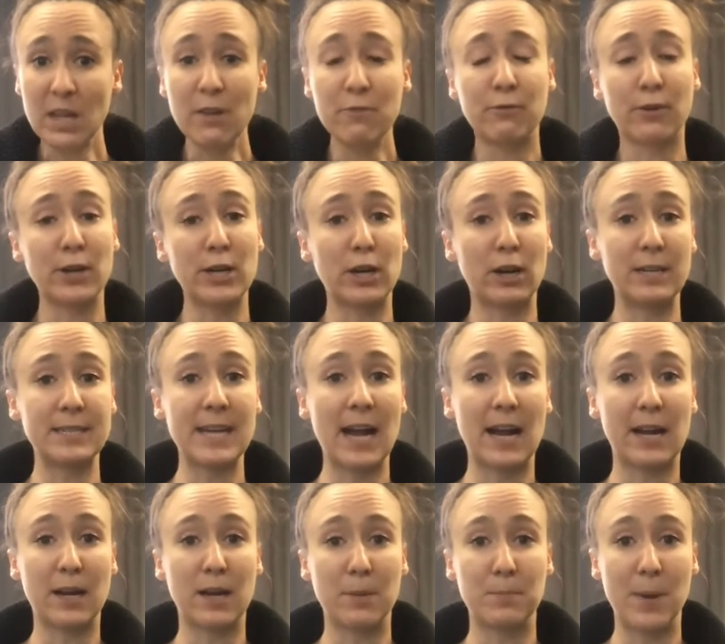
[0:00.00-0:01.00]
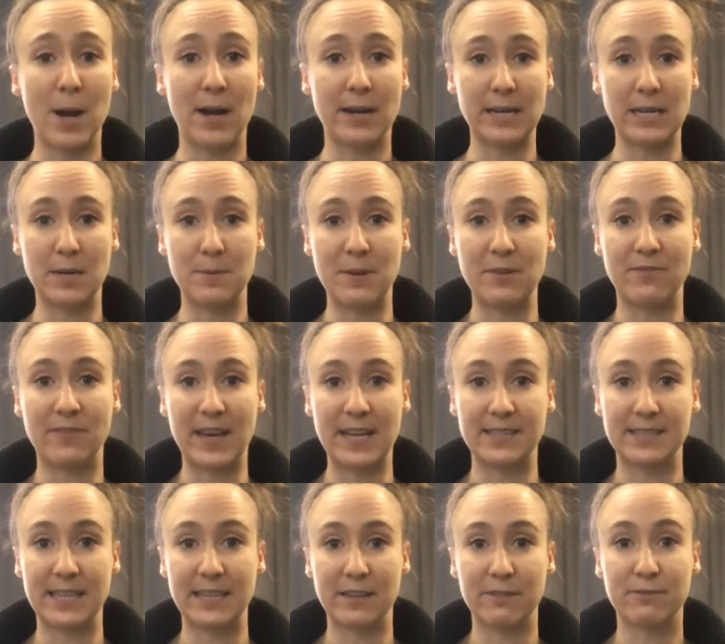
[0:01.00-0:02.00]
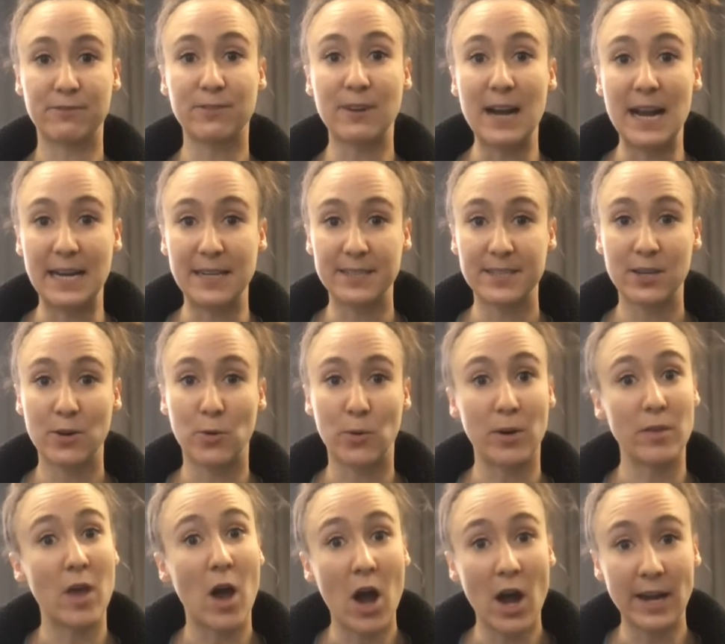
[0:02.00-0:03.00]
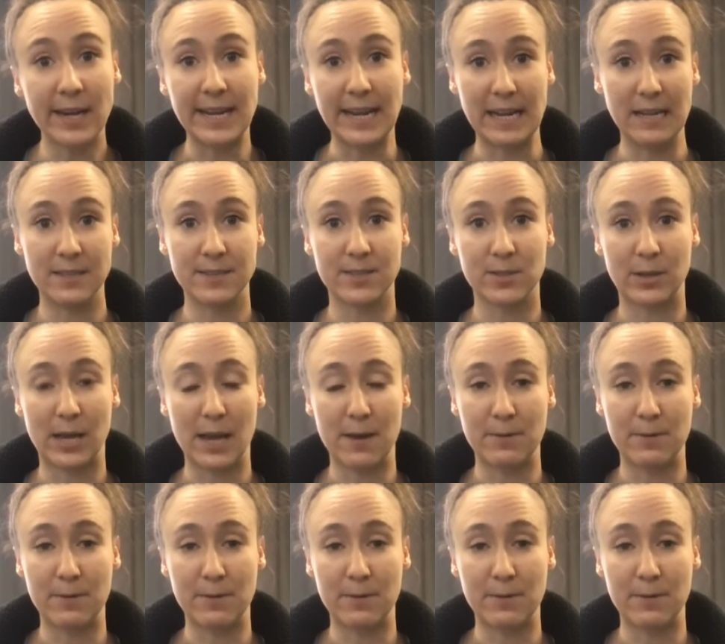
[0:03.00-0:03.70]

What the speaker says: for your entire body to be facing the front or the audience, okay?